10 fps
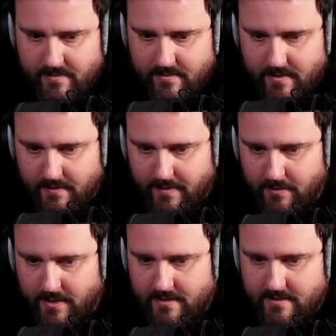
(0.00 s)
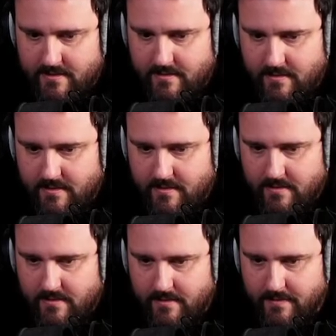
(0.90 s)
If we do it.
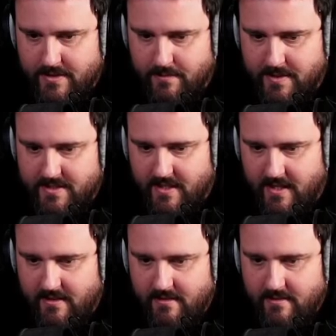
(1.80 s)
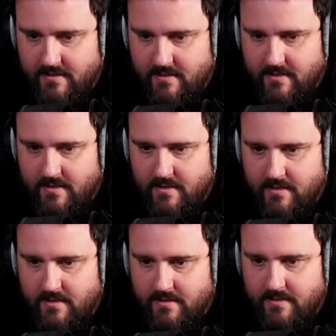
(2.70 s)
Wish to be sane.
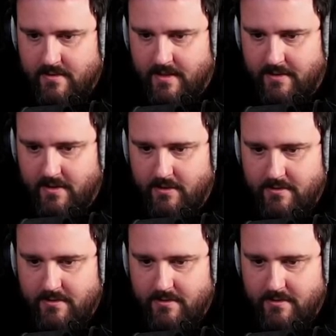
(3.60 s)
There we go.